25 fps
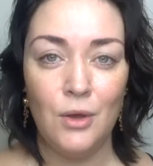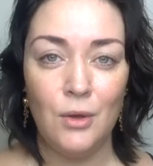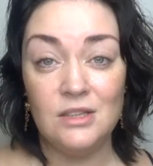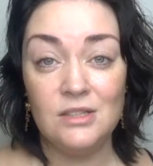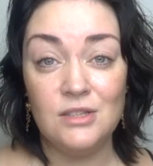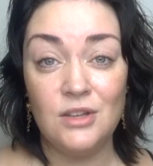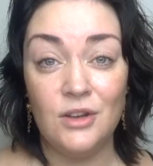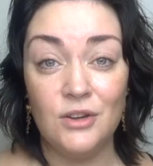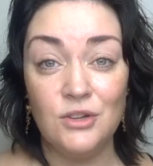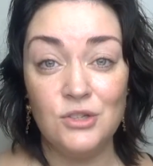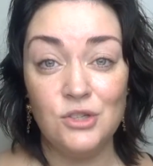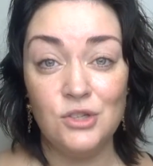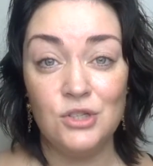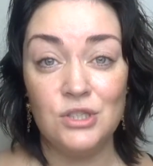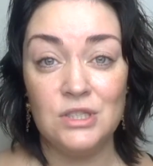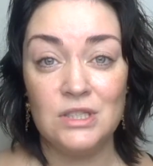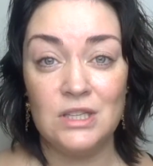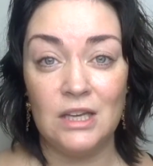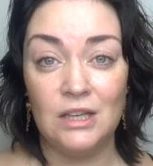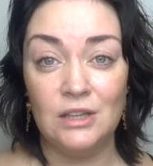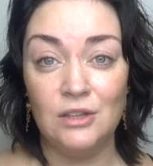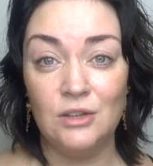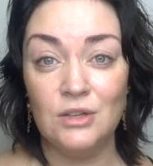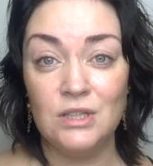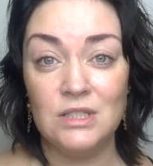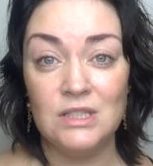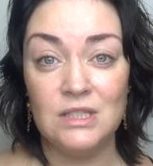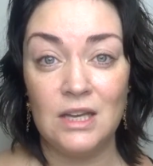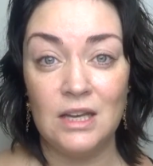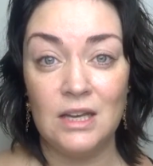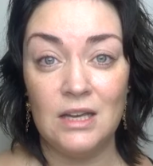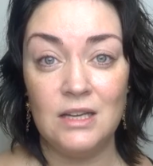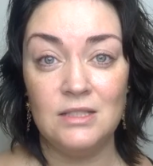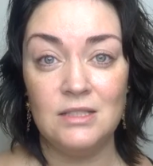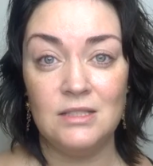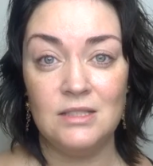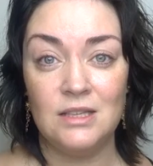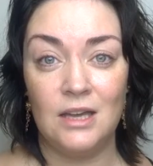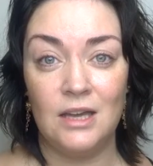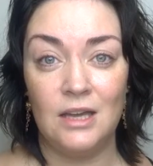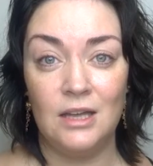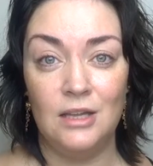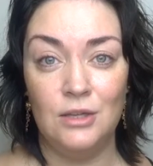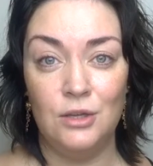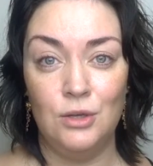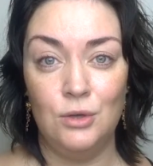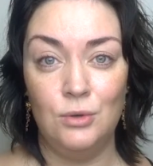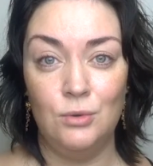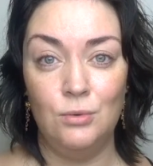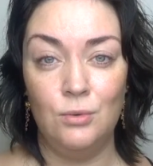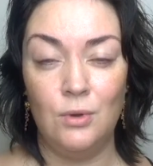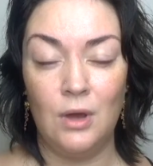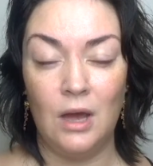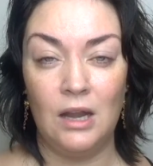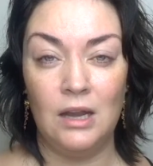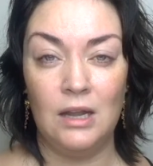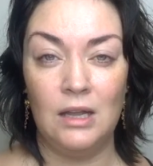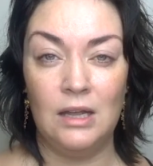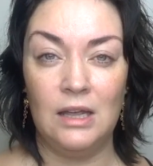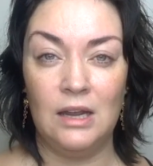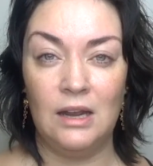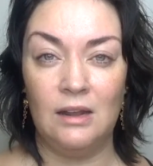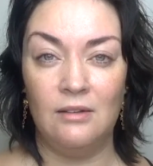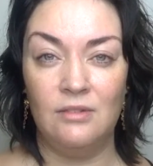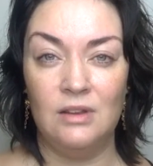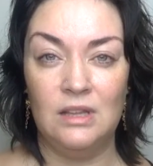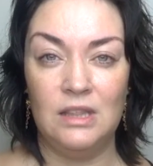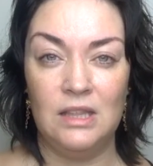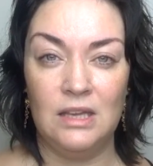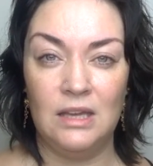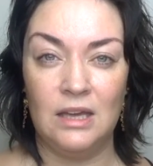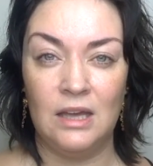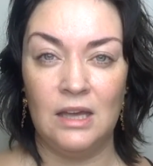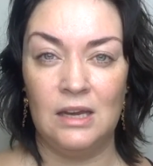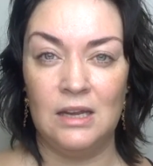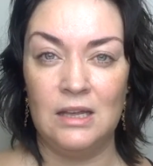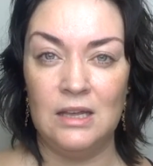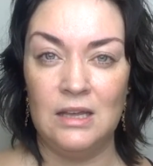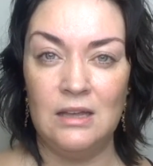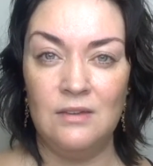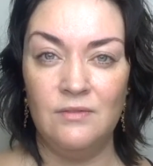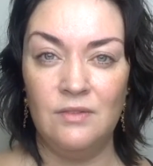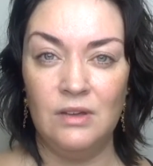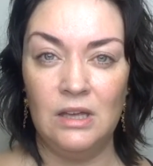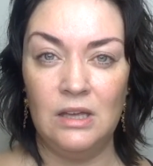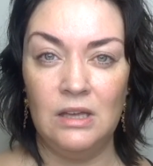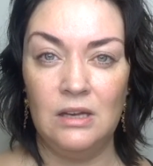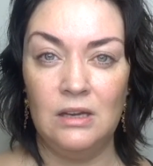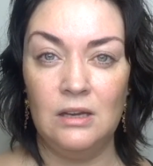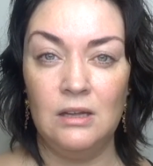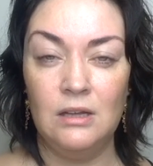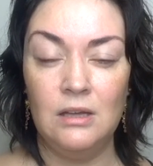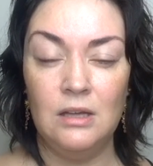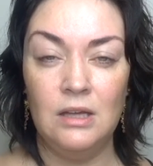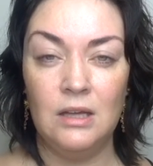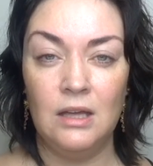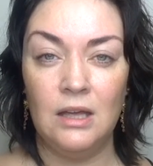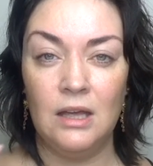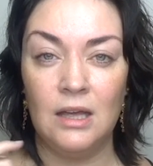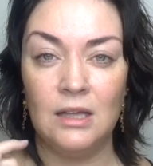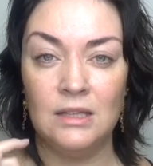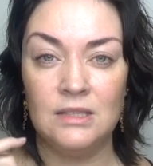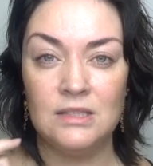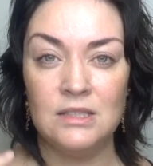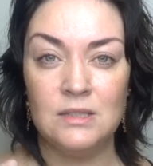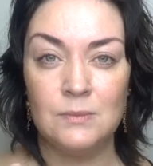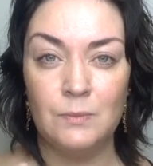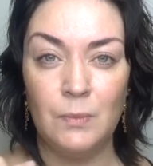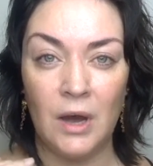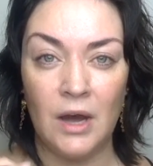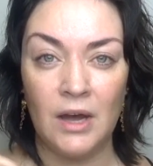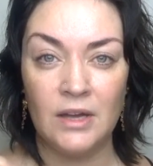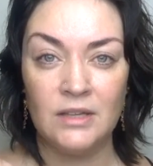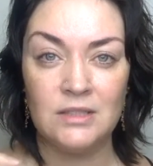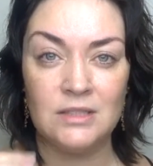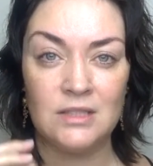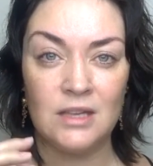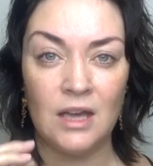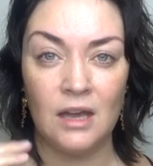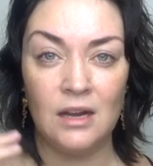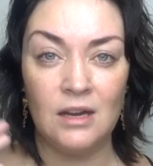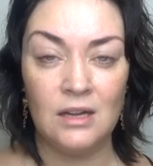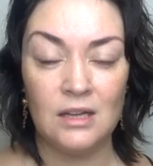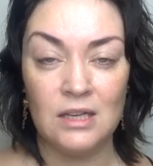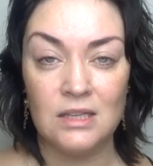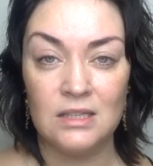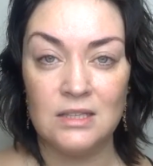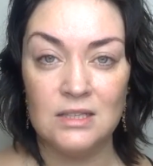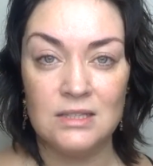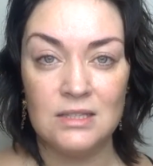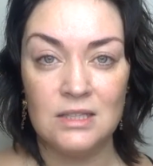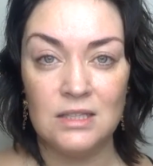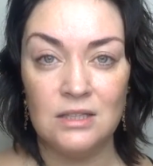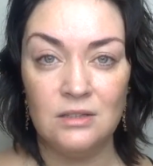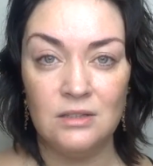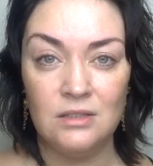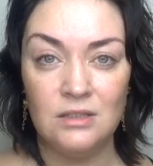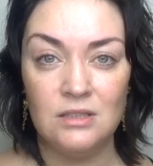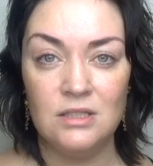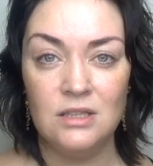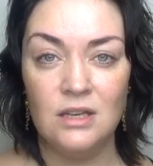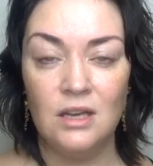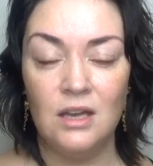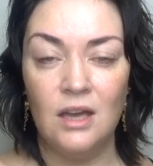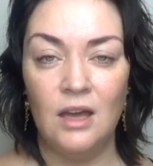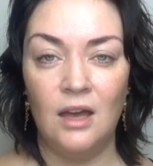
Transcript: As long as your skin looks nice and you kind of get everything kind of even and spots kind of concealed,